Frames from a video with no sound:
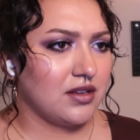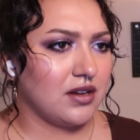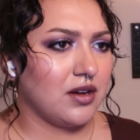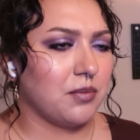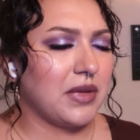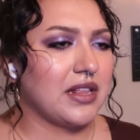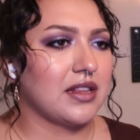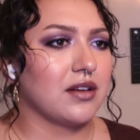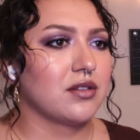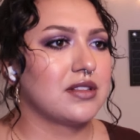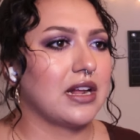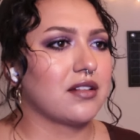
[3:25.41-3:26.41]
Oh man,
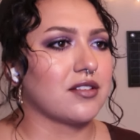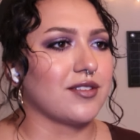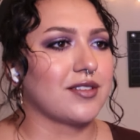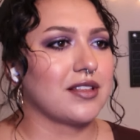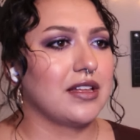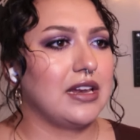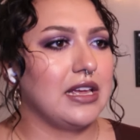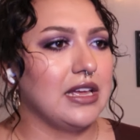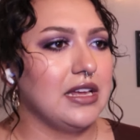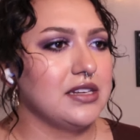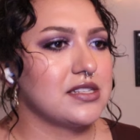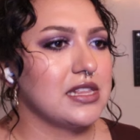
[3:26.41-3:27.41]
those dancers slid
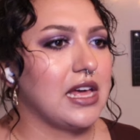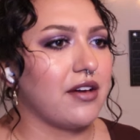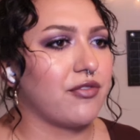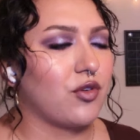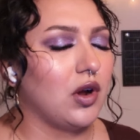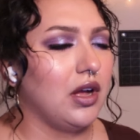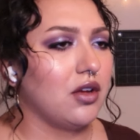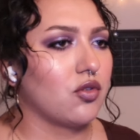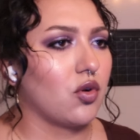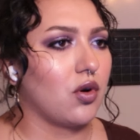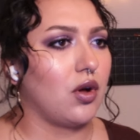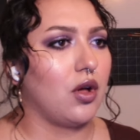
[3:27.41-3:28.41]
into that front,
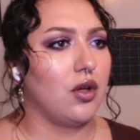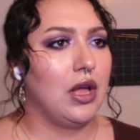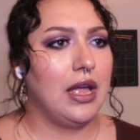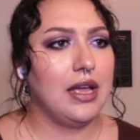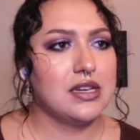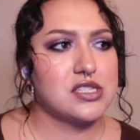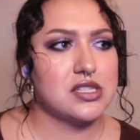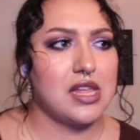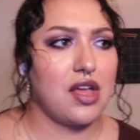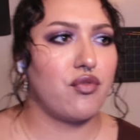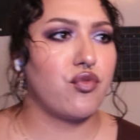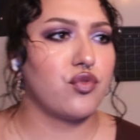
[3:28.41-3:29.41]
girl. Into
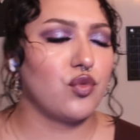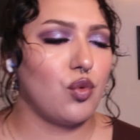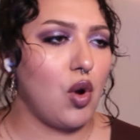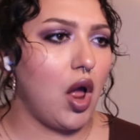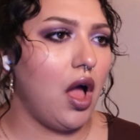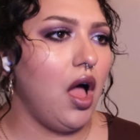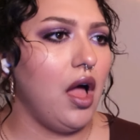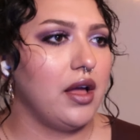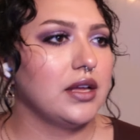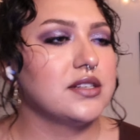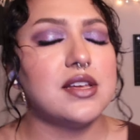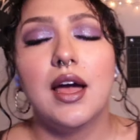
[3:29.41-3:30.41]
that
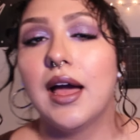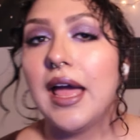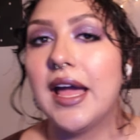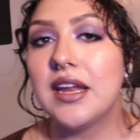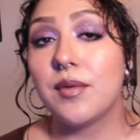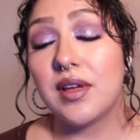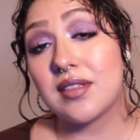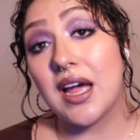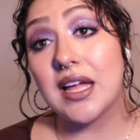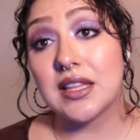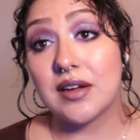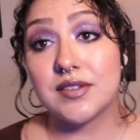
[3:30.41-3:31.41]
front. Anyways,
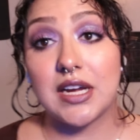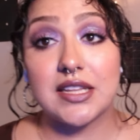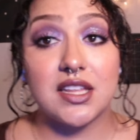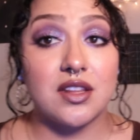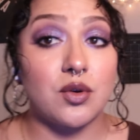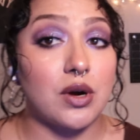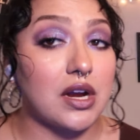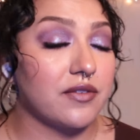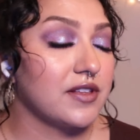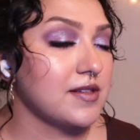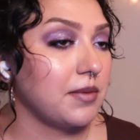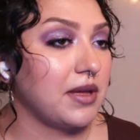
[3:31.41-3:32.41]
I loved it. I think the choreography is